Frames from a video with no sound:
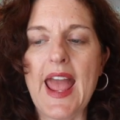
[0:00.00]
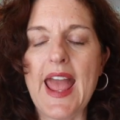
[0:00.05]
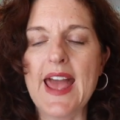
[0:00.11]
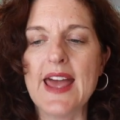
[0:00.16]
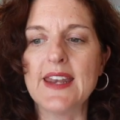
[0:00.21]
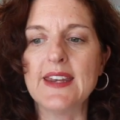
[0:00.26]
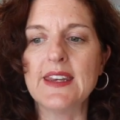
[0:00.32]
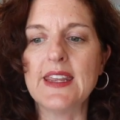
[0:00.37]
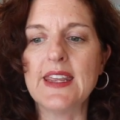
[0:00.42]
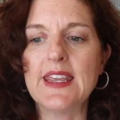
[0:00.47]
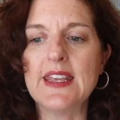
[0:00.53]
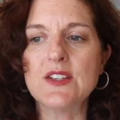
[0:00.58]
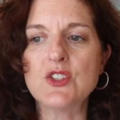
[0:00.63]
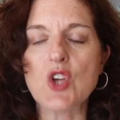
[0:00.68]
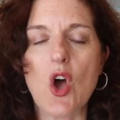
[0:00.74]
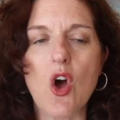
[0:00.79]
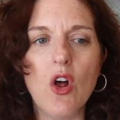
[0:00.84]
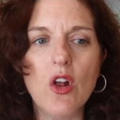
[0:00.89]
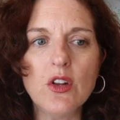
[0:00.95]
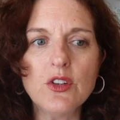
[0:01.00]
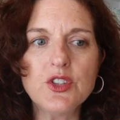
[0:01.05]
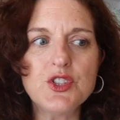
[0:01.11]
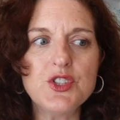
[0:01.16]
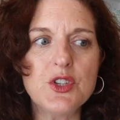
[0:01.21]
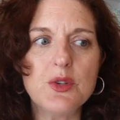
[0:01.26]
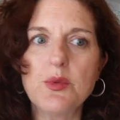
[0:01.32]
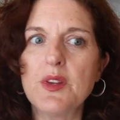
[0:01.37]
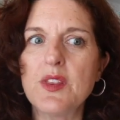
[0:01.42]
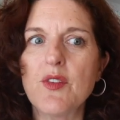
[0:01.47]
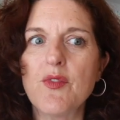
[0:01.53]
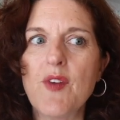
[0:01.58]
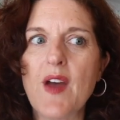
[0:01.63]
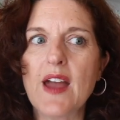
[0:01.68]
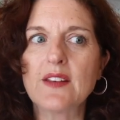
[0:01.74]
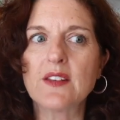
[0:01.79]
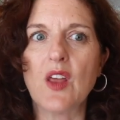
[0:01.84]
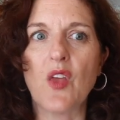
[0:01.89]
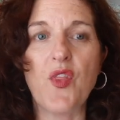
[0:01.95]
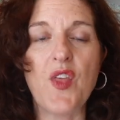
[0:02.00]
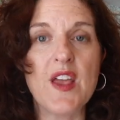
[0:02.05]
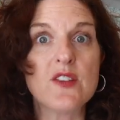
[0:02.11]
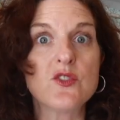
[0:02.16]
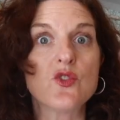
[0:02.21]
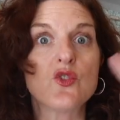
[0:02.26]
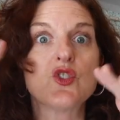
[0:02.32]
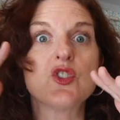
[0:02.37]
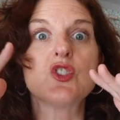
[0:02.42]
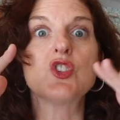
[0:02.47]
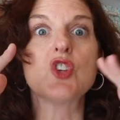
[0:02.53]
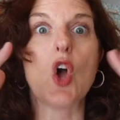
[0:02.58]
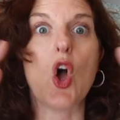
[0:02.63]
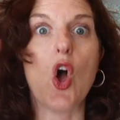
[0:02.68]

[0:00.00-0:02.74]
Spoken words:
and it's all to do with the fact that things are just